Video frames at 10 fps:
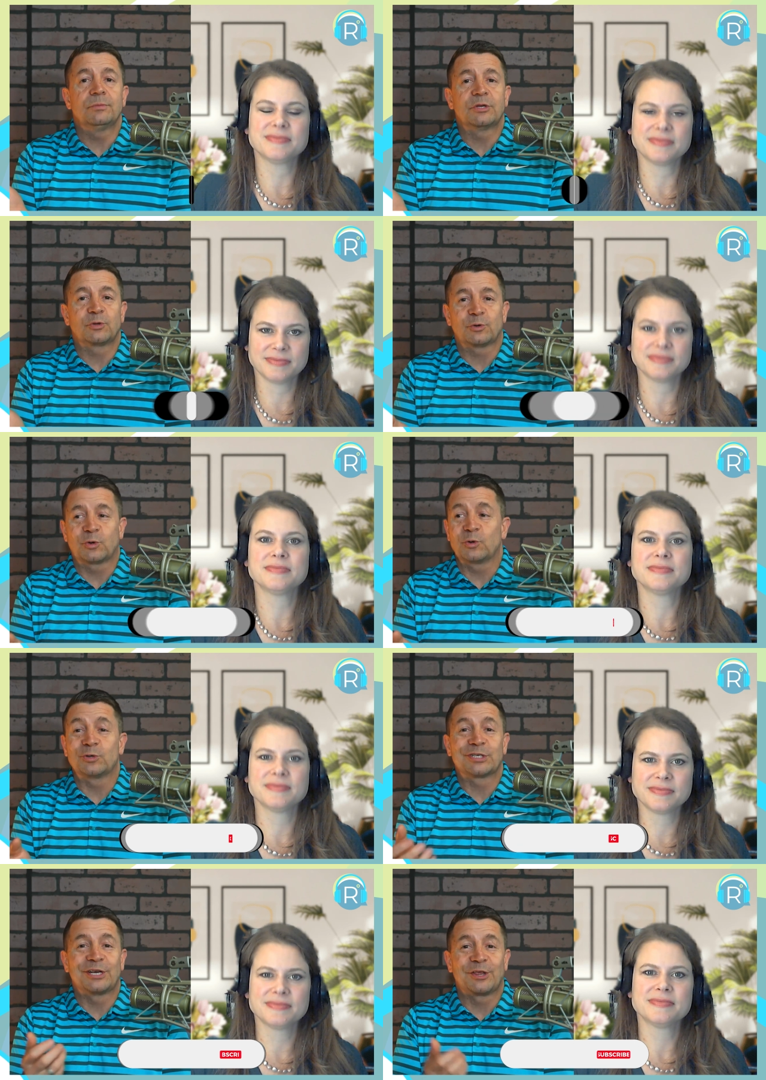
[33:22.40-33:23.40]
Speaker 1: that the recruiter
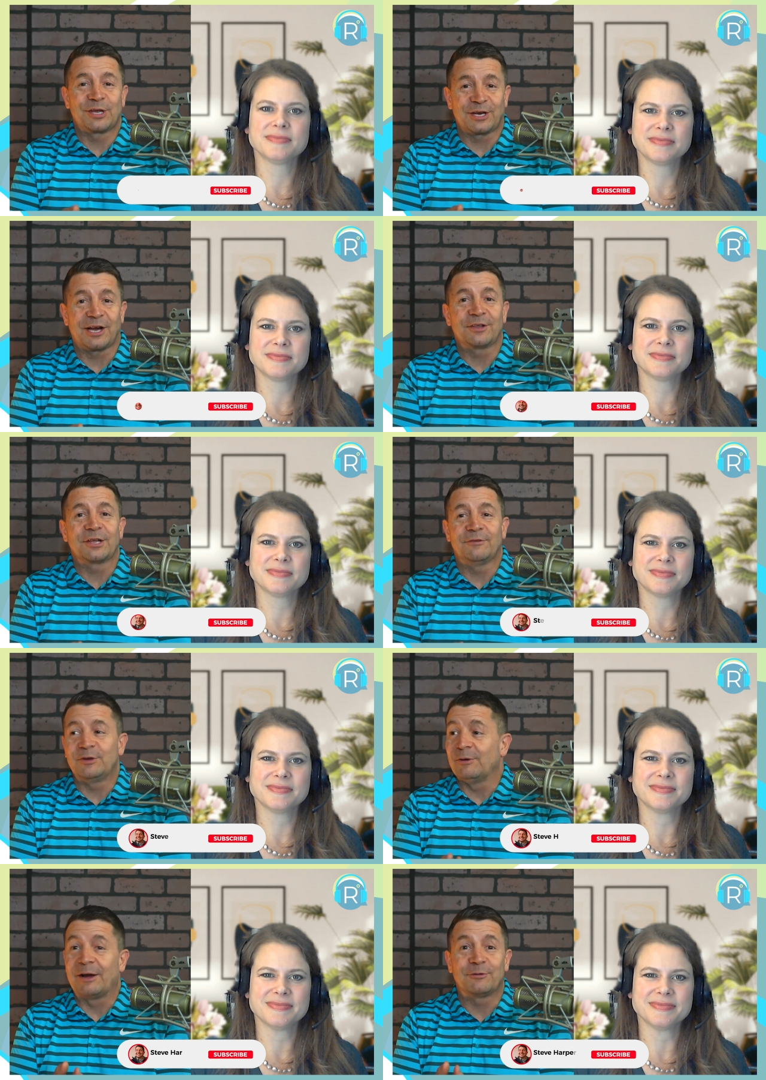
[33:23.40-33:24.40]
is going to think kindly of
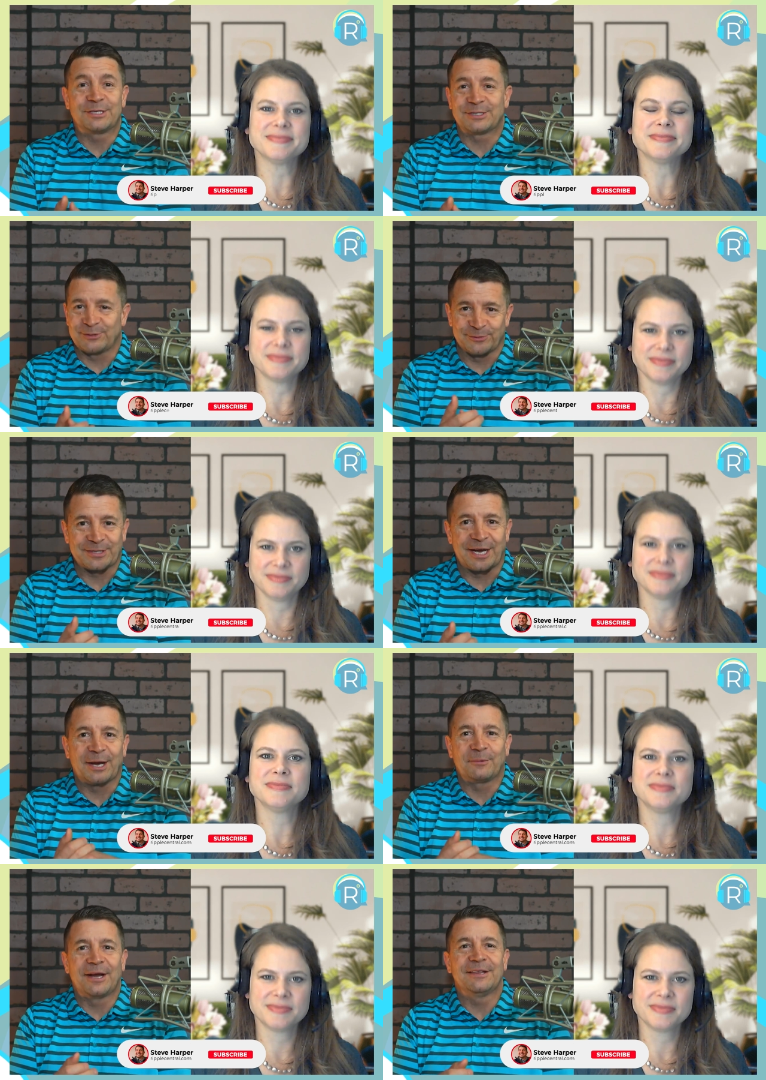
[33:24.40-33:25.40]
you every single
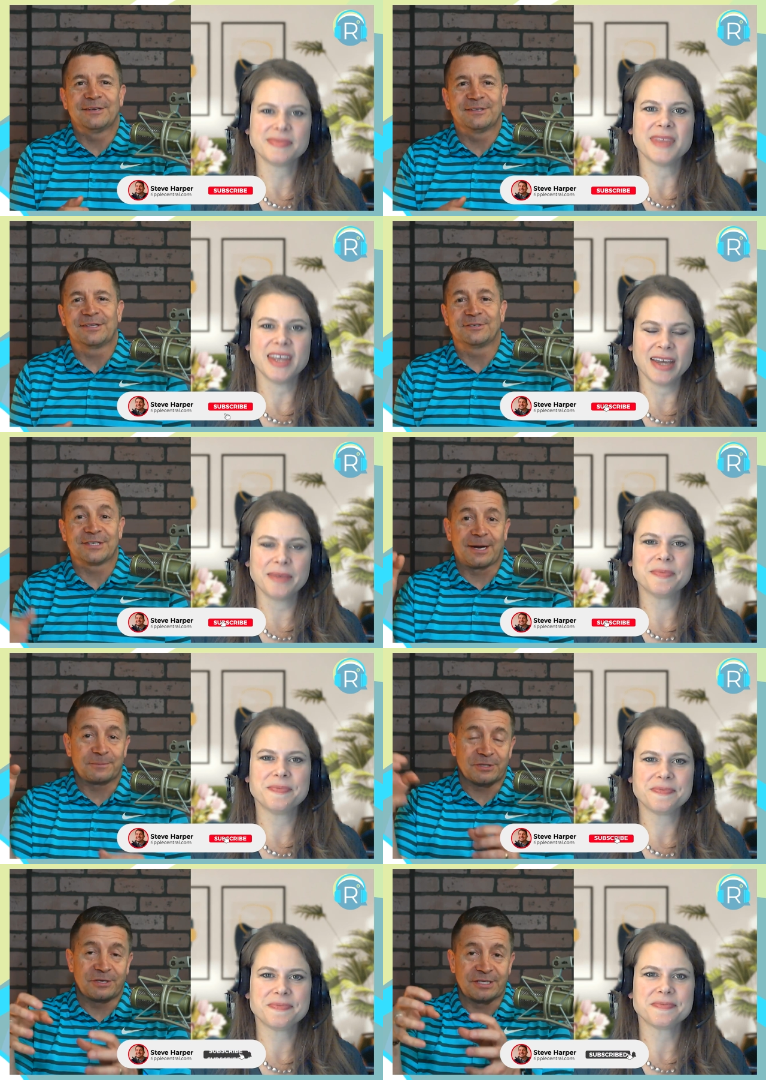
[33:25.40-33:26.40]
time, right? That there's yep. an
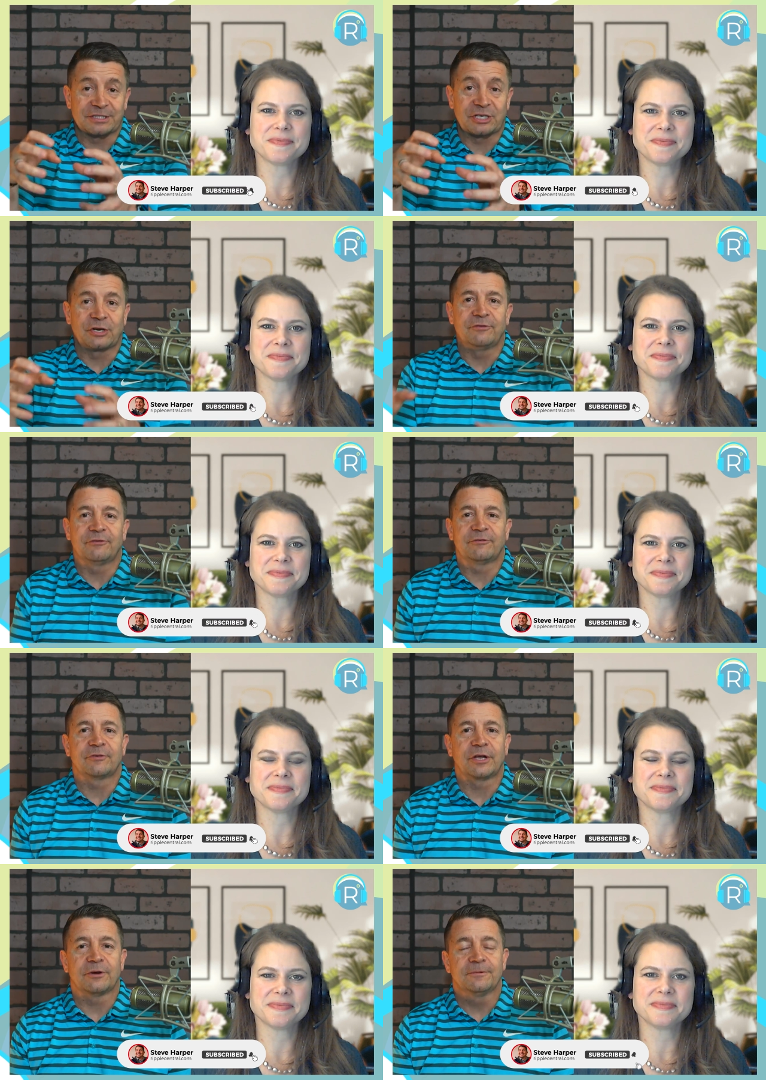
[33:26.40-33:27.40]
opportunity that's a good fit
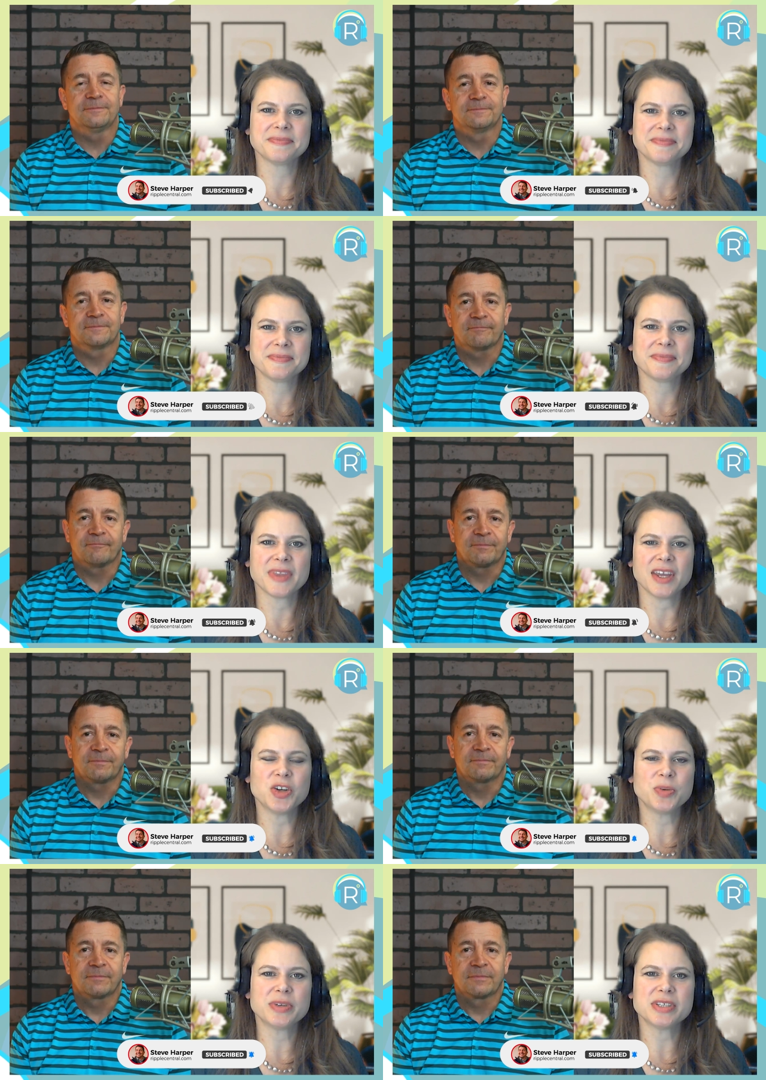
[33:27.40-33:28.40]
for you.
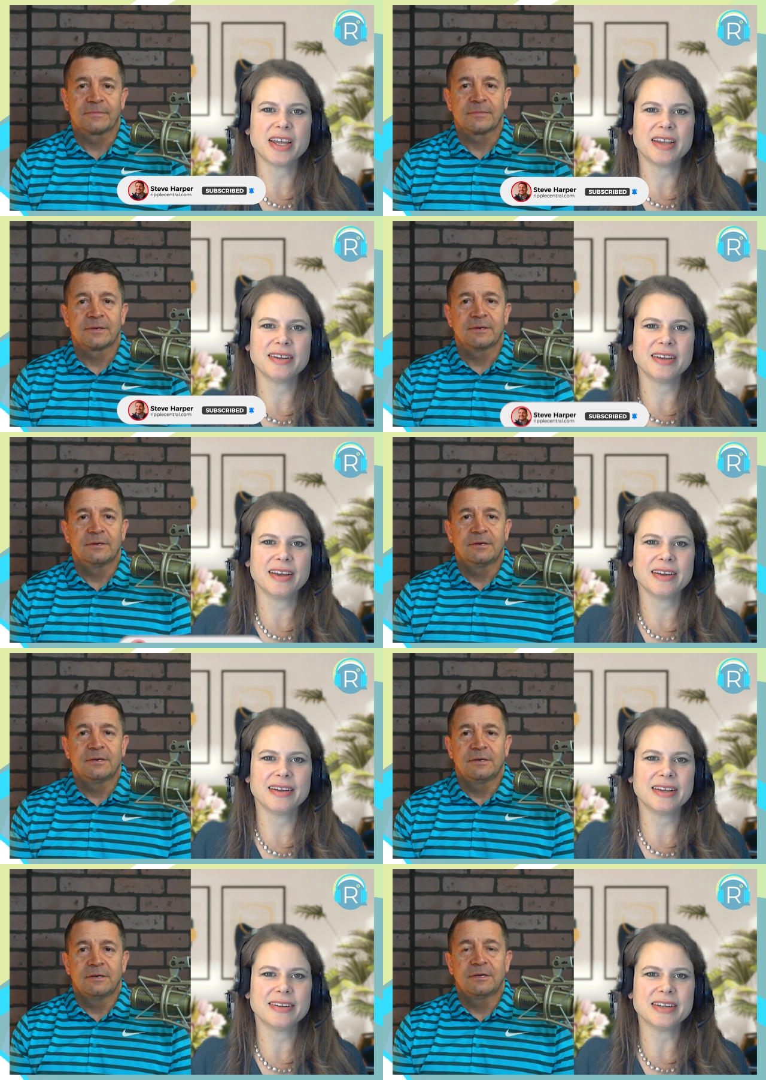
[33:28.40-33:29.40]
Speaker 2: 100%.
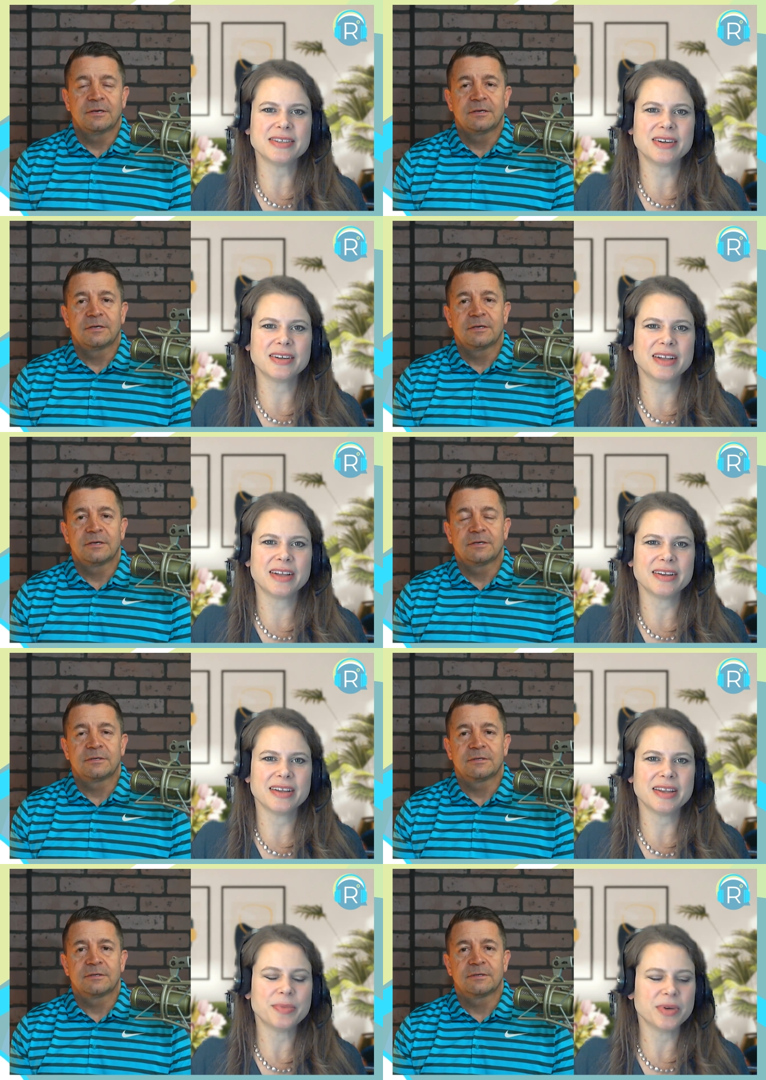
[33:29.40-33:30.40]
Yeah. I, I talk a lot
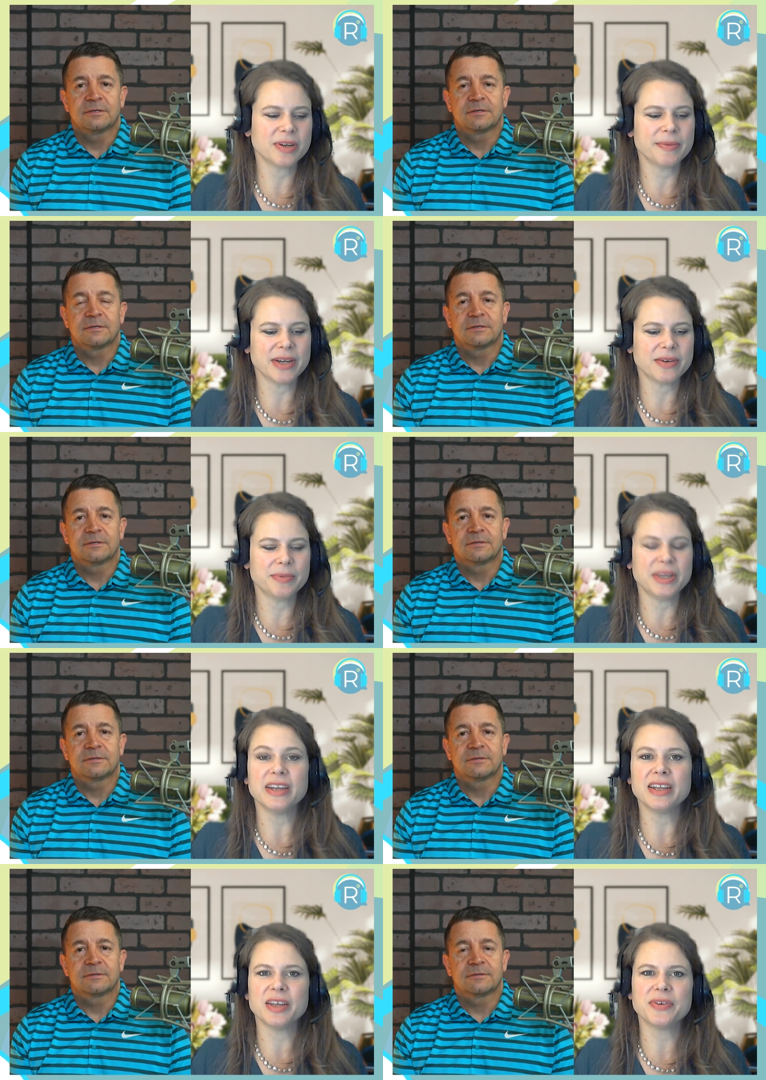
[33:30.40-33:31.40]
in the book about
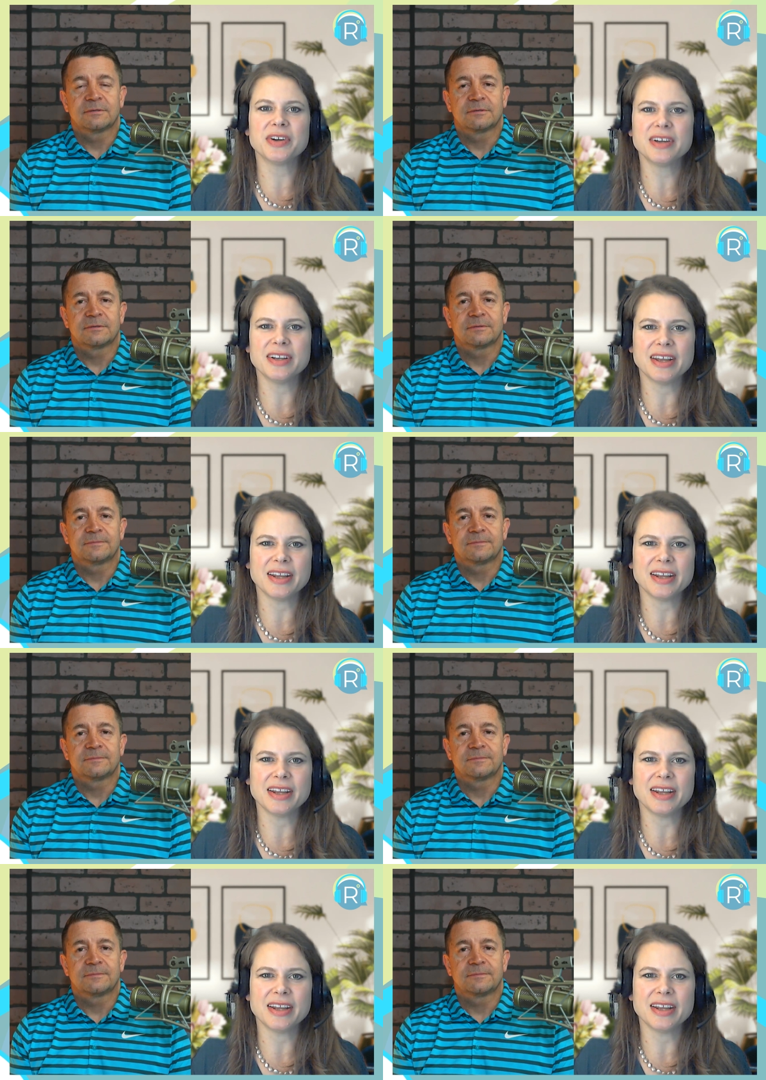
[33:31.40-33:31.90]
being a giver, and,